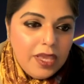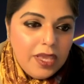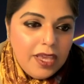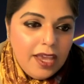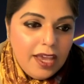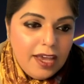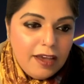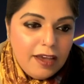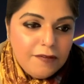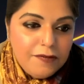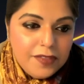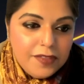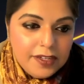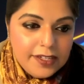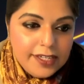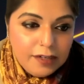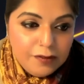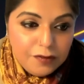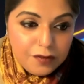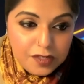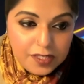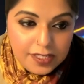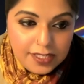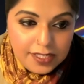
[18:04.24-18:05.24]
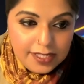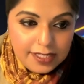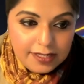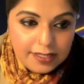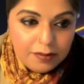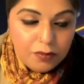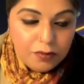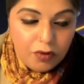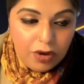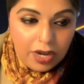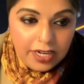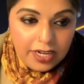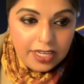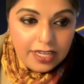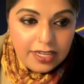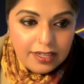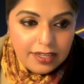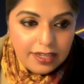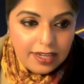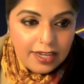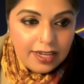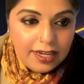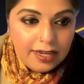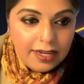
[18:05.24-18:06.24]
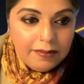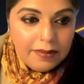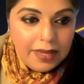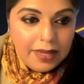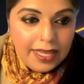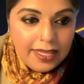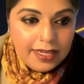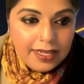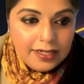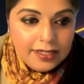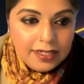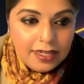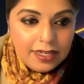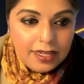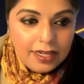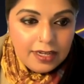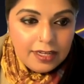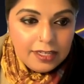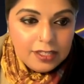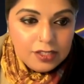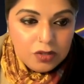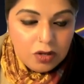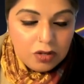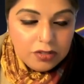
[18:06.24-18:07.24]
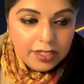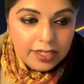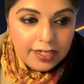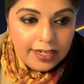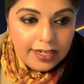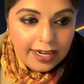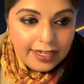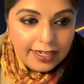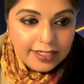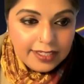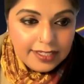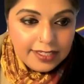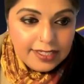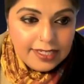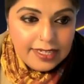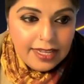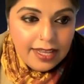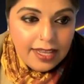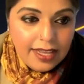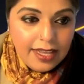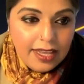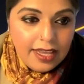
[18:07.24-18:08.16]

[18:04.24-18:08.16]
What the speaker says: we have the delivery system ready, and it's all connected.